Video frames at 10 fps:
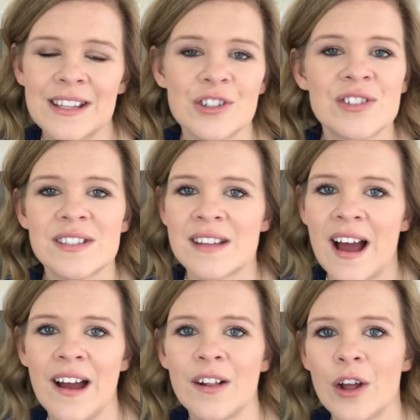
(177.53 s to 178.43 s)
Their
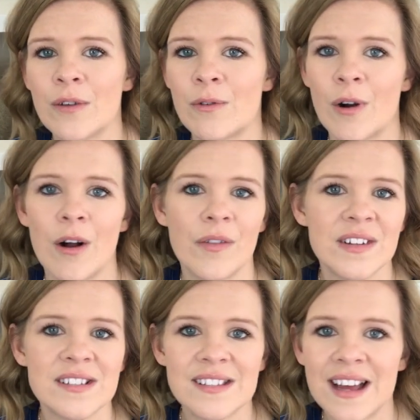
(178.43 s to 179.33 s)
style overall,
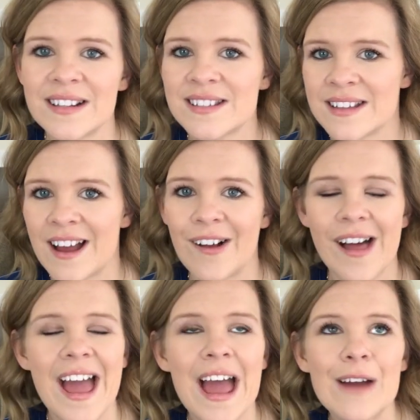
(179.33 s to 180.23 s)
the set style,
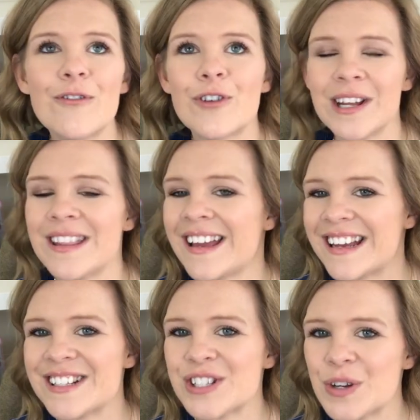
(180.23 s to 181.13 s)

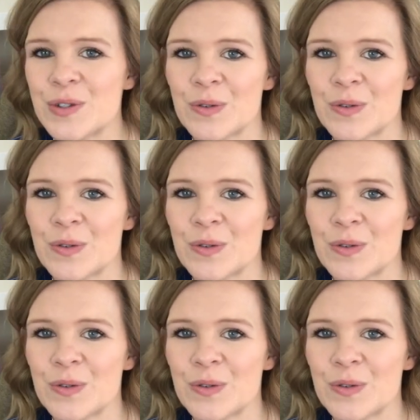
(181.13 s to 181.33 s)
everything is so